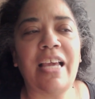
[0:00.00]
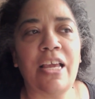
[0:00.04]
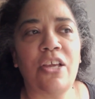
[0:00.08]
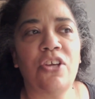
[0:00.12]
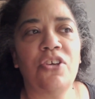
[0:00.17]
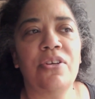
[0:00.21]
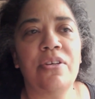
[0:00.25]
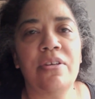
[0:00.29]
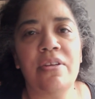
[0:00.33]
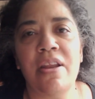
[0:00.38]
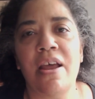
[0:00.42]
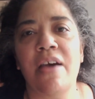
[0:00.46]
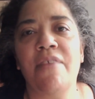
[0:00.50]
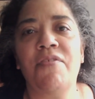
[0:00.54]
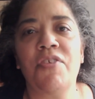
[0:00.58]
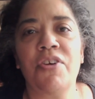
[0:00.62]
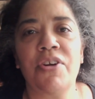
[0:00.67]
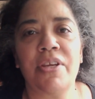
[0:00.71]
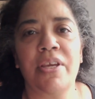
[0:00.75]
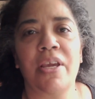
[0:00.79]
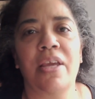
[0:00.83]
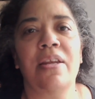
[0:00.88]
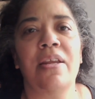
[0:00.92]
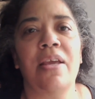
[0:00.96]
could never
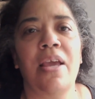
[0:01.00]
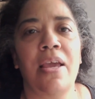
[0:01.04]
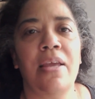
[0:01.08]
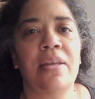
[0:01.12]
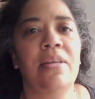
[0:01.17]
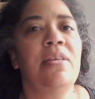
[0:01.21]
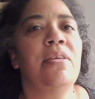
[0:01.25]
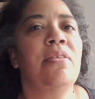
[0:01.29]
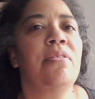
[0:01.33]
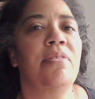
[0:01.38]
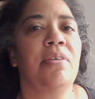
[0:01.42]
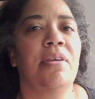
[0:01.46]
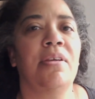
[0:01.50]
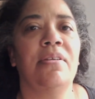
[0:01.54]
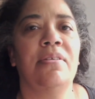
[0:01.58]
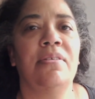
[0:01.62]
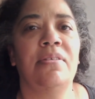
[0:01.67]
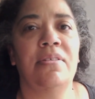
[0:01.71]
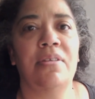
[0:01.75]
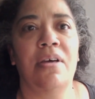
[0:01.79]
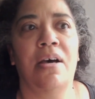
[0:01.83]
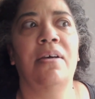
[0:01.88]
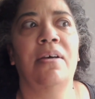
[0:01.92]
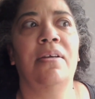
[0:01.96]
get anything
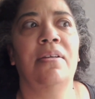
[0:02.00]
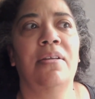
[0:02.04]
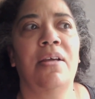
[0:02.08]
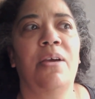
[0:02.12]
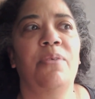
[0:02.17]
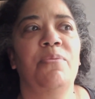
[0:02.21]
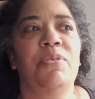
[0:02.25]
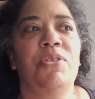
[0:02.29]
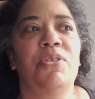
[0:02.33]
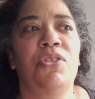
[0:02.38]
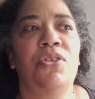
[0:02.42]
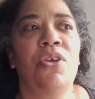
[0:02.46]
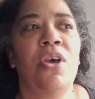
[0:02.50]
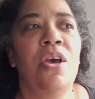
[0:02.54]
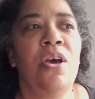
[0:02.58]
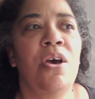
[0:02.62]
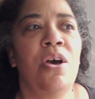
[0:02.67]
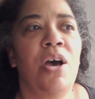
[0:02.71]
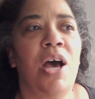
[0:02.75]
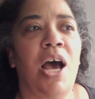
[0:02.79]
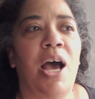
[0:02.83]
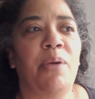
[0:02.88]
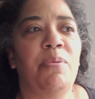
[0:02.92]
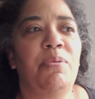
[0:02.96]
done. I was
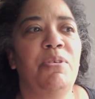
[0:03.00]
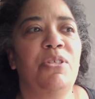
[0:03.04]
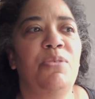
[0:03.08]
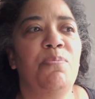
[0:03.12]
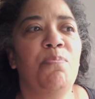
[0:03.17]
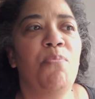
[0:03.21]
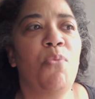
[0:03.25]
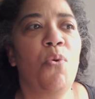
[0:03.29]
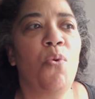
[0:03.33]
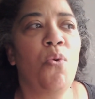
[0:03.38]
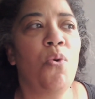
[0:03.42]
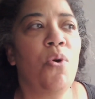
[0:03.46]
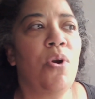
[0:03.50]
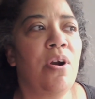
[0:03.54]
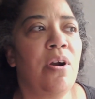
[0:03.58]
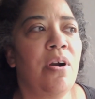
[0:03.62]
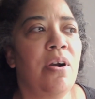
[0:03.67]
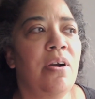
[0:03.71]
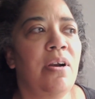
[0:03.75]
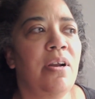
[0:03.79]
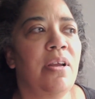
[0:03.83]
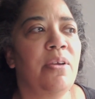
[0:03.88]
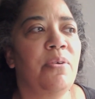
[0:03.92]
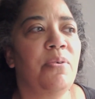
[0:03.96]

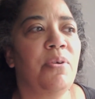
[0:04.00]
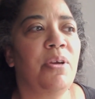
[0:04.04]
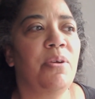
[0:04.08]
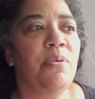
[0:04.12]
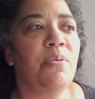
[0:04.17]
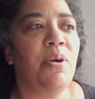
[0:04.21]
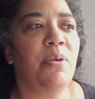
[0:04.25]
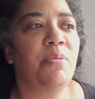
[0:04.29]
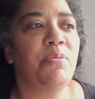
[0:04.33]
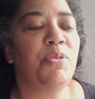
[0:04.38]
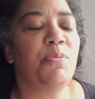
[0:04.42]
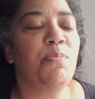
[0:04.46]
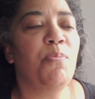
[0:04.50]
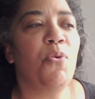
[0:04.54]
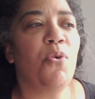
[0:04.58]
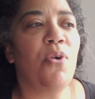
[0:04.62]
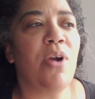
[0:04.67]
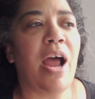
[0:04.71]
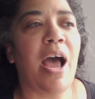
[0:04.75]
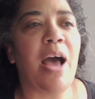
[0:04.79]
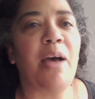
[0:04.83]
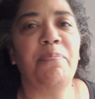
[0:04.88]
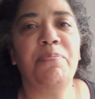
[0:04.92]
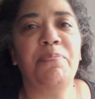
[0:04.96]
more
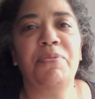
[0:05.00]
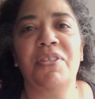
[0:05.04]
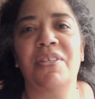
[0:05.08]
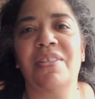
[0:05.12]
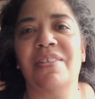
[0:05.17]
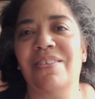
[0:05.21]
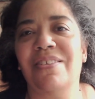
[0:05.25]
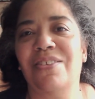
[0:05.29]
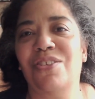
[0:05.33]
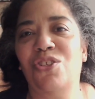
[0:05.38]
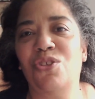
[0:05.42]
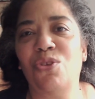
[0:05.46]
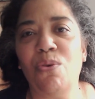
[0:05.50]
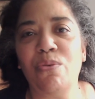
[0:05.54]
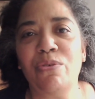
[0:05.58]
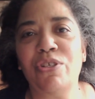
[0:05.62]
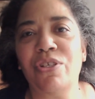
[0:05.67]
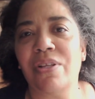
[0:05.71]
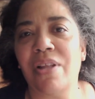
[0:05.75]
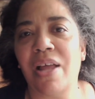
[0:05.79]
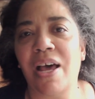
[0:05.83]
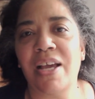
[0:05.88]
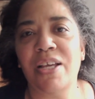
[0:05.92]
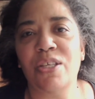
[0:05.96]
apt to
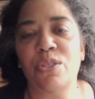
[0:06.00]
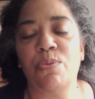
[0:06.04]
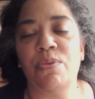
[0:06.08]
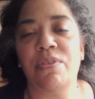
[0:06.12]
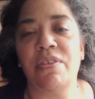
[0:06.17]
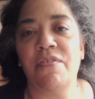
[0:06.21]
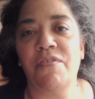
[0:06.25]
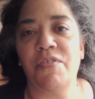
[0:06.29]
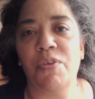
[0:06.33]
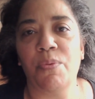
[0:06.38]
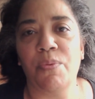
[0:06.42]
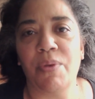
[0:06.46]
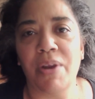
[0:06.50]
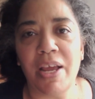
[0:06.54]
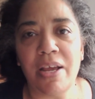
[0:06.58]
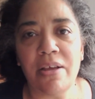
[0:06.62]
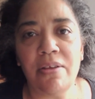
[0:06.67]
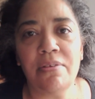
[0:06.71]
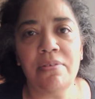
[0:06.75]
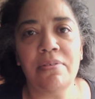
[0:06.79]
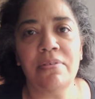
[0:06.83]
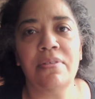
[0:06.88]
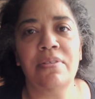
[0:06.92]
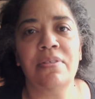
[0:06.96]
socialize with everyone
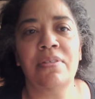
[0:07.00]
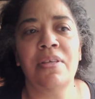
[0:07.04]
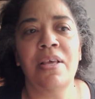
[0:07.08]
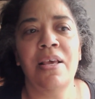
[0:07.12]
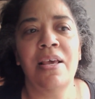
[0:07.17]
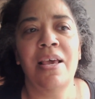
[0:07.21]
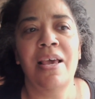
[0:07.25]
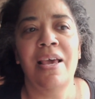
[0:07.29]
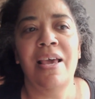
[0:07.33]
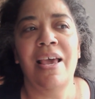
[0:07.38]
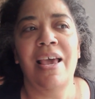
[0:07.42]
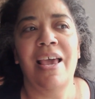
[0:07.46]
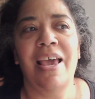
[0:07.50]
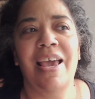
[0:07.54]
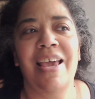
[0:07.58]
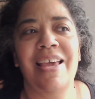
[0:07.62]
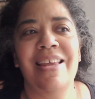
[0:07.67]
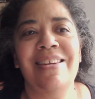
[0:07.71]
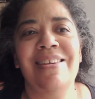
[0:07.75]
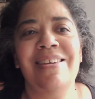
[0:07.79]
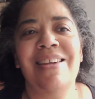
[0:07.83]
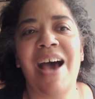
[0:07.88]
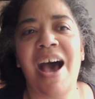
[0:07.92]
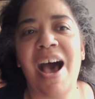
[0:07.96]
else
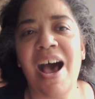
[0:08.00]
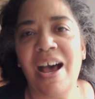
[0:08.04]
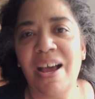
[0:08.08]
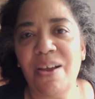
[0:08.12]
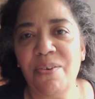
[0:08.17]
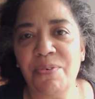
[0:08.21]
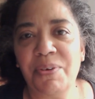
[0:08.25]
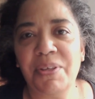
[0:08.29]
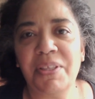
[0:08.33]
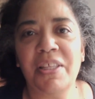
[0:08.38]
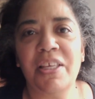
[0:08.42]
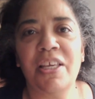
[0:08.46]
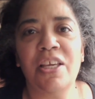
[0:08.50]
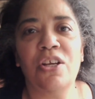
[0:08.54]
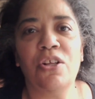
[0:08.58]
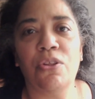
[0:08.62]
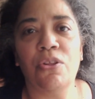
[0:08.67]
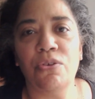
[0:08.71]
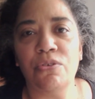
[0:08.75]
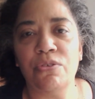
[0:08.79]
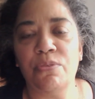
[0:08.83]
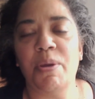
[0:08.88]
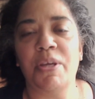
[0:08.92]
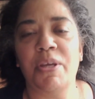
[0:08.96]
and not really
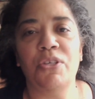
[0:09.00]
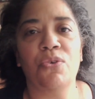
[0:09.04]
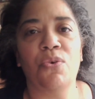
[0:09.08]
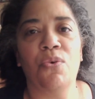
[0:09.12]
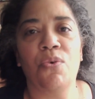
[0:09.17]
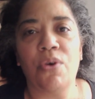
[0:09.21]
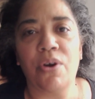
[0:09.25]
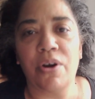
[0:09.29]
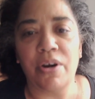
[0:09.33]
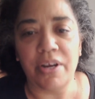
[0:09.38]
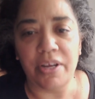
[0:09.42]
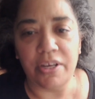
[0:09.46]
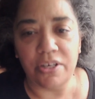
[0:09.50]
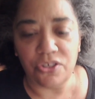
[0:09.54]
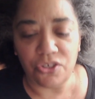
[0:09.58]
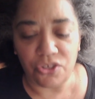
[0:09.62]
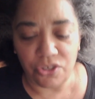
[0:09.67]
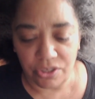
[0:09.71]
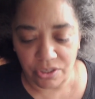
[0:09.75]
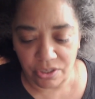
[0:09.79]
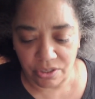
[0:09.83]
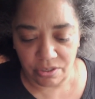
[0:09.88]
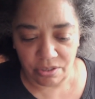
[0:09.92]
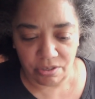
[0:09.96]
close my door and
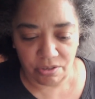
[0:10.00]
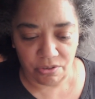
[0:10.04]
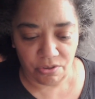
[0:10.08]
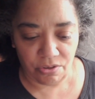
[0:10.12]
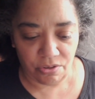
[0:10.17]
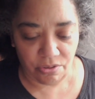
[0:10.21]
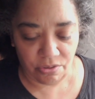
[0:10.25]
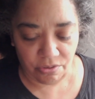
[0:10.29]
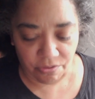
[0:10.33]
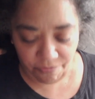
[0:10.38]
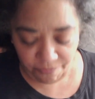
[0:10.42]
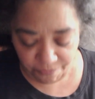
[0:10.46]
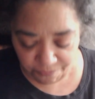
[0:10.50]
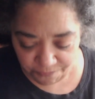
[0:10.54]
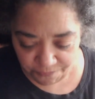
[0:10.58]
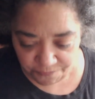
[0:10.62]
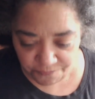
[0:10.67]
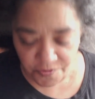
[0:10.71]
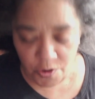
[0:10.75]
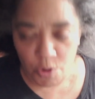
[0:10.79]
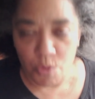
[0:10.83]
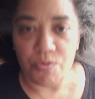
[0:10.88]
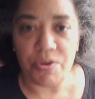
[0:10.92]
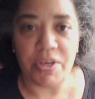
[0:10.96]
just
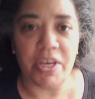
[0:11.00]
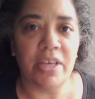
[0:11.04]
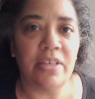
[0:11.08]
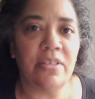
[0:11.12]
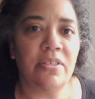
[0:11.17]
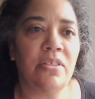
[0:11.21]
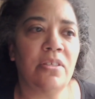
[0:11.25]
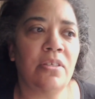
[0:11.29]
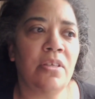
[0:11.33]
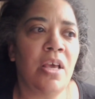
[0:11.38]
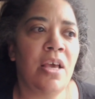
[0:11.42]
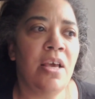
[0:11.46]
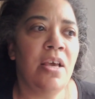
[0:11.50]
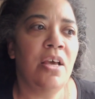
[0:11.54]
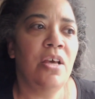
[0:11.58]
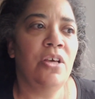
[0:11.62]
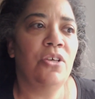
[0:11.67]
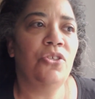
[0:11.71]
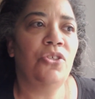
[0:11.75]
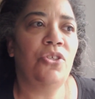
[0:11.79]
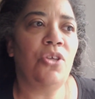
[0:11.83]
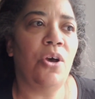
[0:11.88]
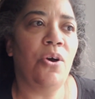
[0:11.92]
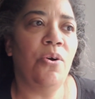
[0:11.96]
focus.
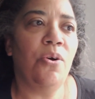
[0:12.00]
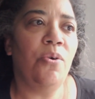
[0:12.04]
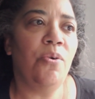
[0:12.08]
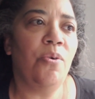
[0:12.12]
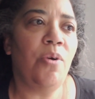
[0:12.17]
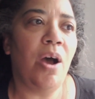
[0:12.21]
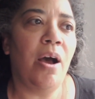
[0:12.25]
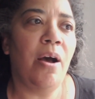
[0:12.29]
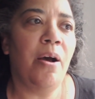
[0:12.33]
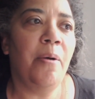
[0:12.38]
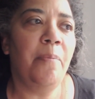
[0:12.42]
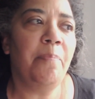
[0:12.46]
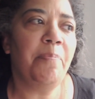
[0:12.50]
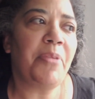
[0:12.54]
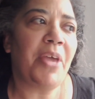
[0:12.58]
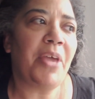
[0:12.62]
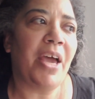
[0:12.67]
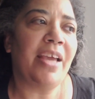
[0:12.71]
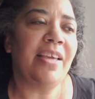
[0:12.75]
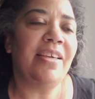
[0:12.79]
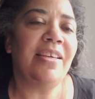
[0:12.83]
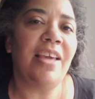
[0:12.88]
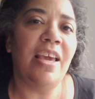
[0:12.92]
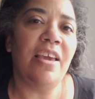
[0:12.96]
So
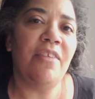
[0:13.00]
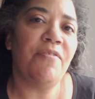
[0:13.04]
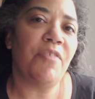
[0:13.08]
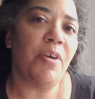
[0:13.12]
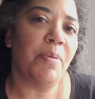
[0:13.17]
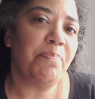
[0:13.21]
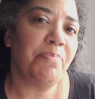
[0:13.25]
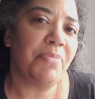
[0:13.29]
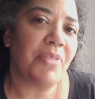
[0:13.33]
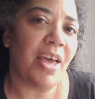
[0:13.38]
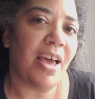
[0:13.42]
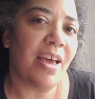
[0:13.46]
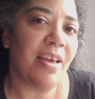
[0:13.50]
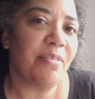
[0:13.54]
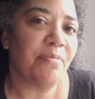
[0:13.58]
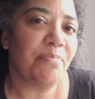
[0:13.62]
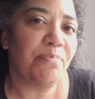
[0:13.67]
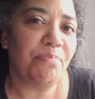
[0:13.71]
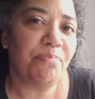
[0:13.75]
I gave up that